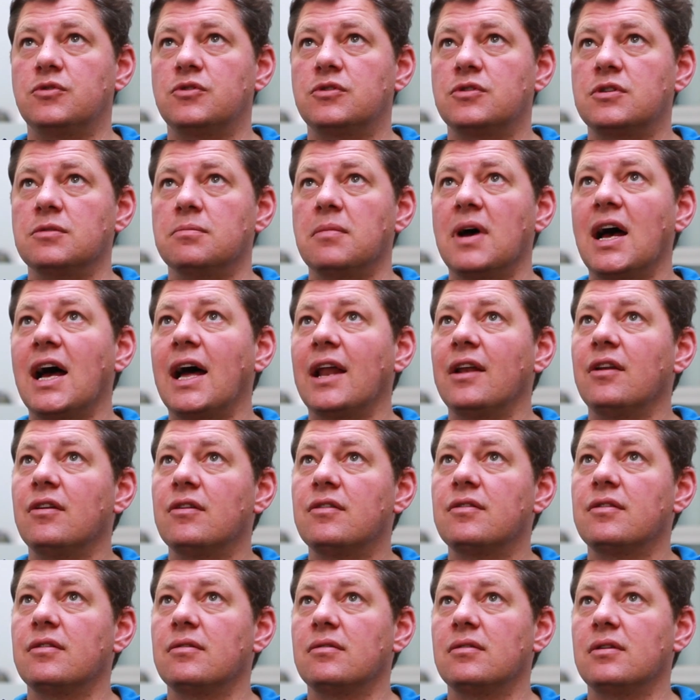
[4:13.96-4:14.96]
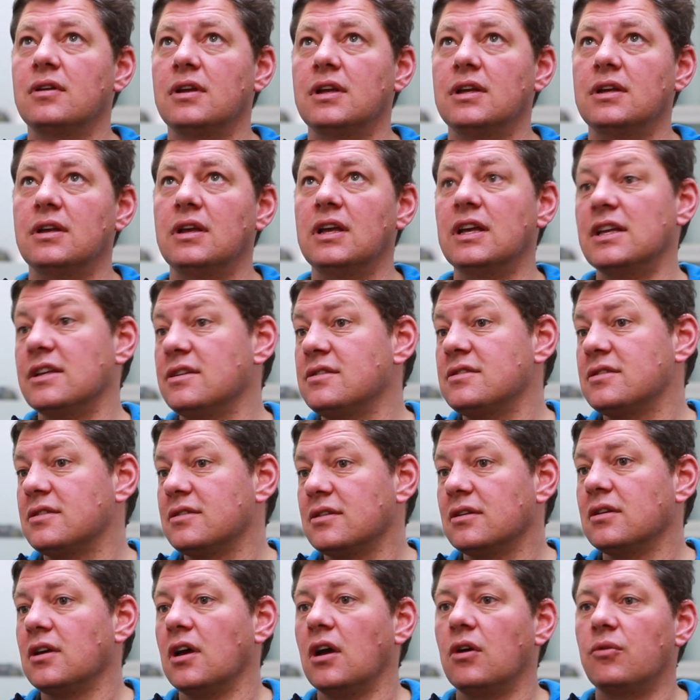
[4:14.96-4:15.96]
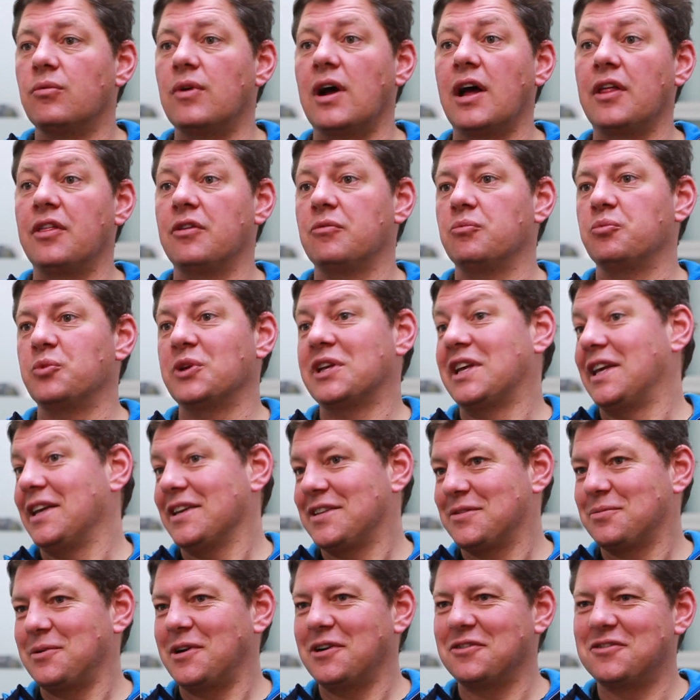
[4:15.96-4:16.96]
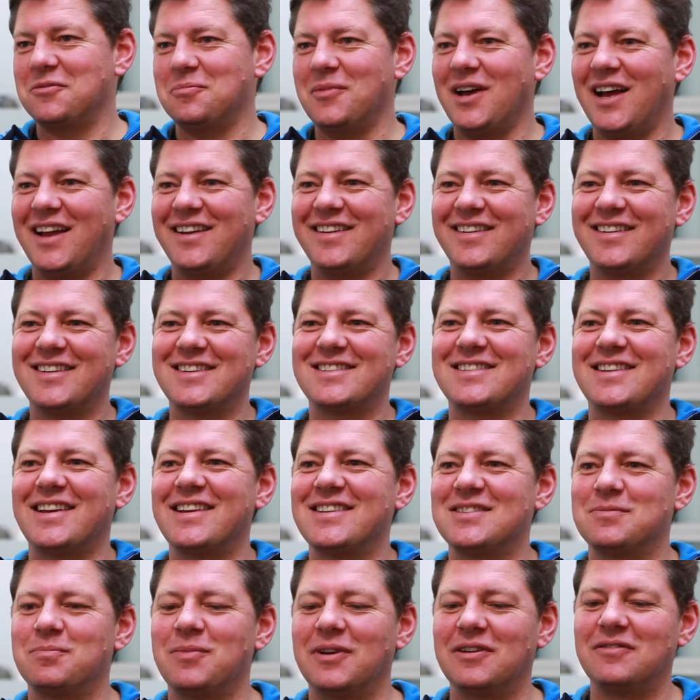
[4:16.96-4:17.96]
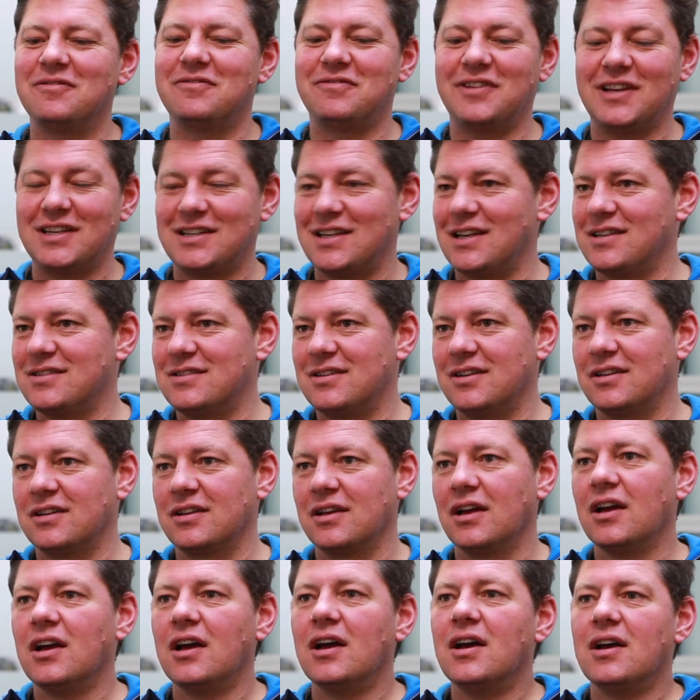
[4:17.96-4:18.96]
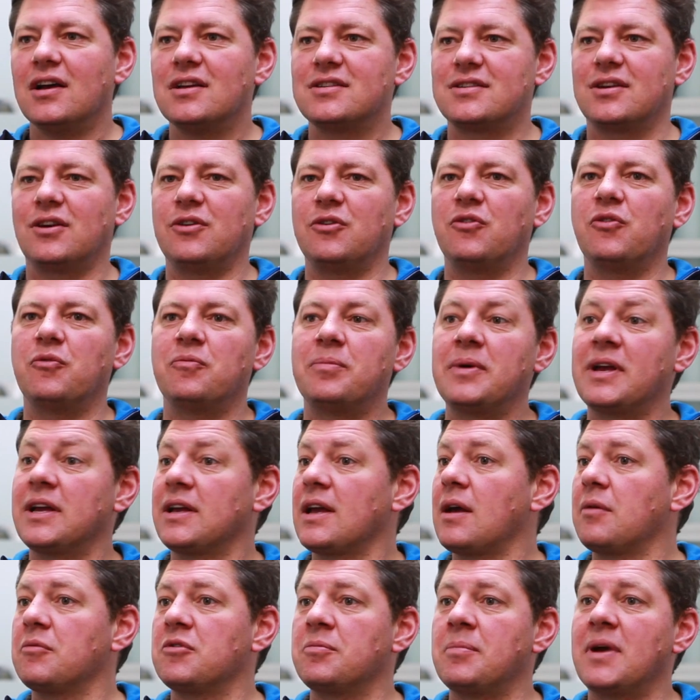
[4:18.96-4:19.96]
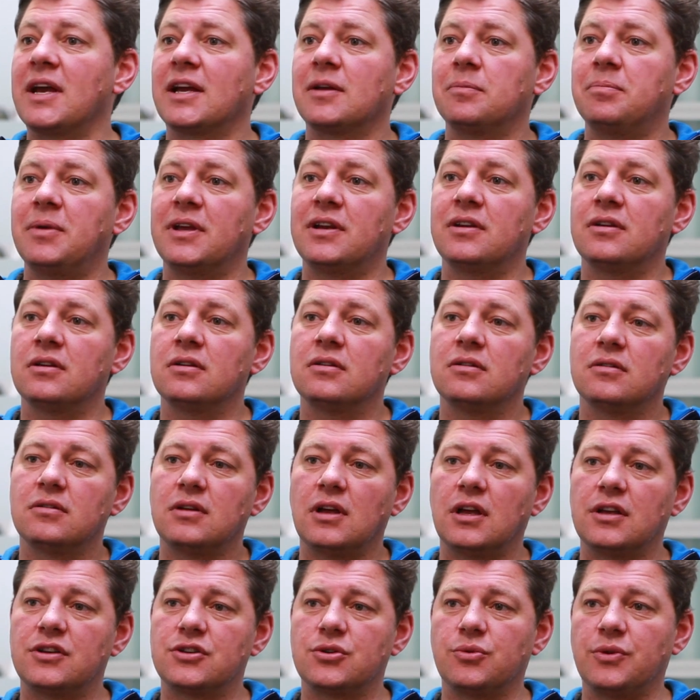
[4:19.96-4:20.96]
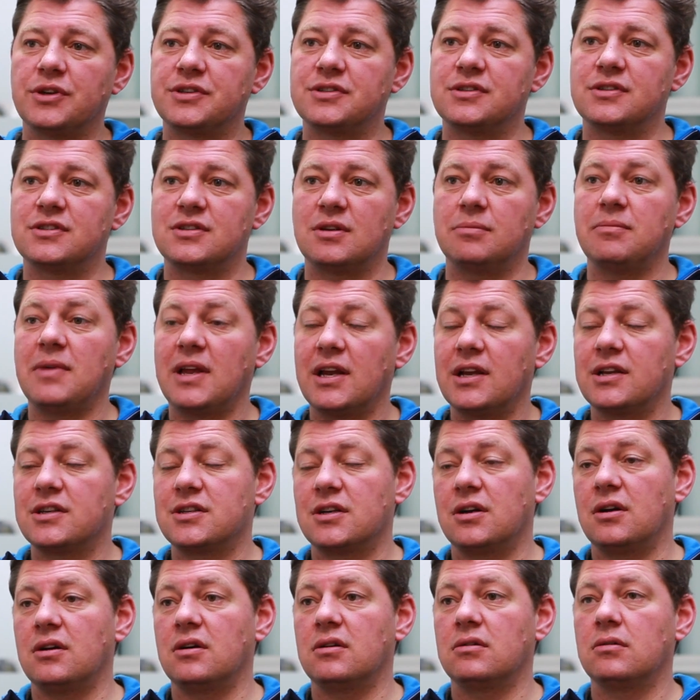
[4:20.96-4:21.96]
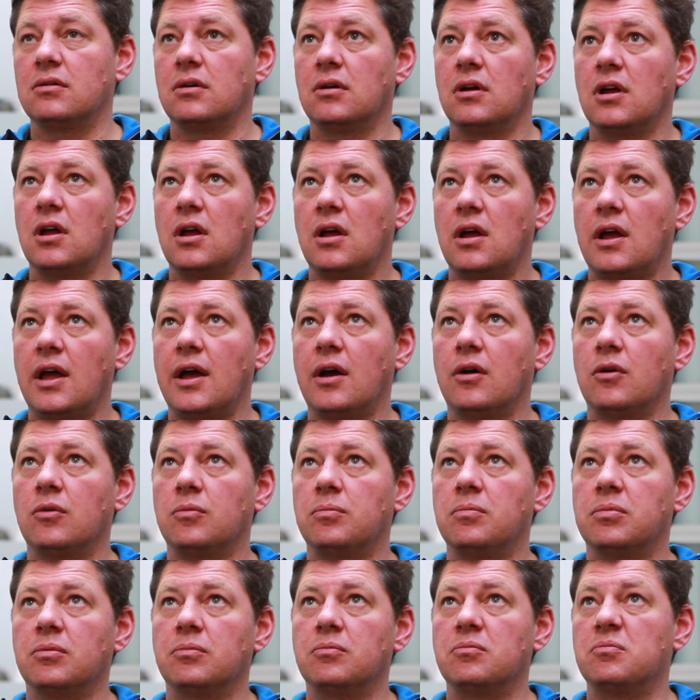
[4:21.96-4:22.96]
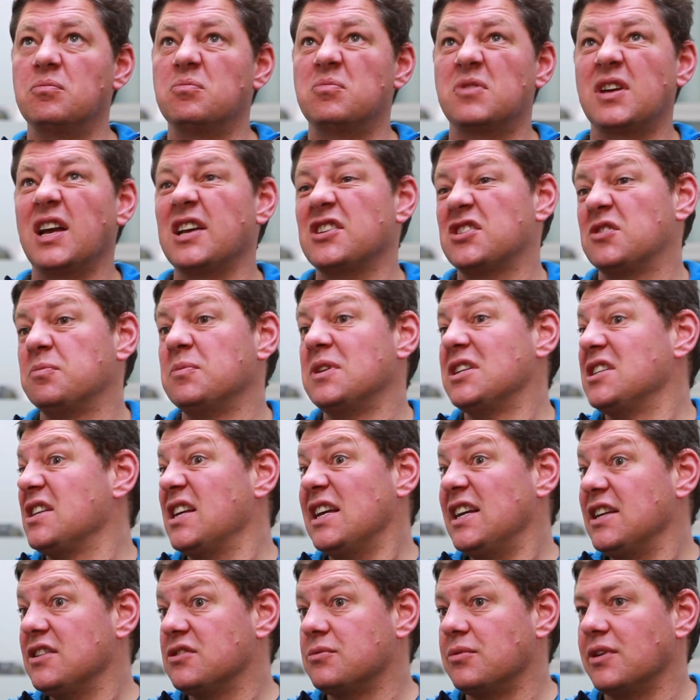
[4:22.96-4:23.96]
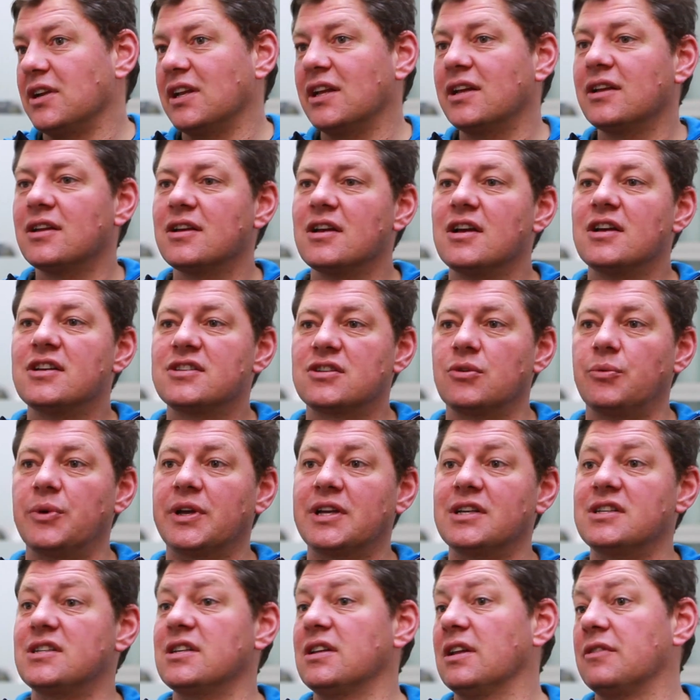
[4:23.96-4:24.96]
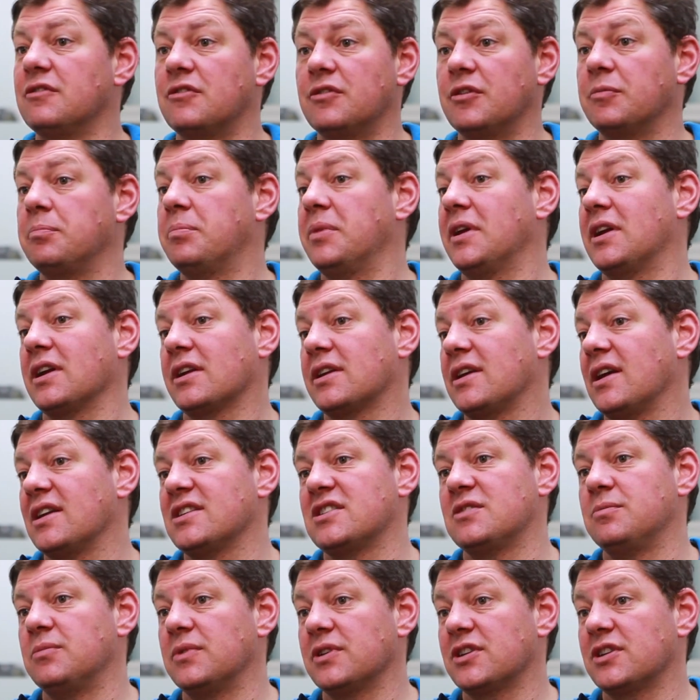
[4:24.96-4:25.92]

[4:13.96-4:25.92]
demand is, rather than we guess where our demand is, has been fantastic. So being able to make better choices to manage our customer needs, really, so we can deliver a better customer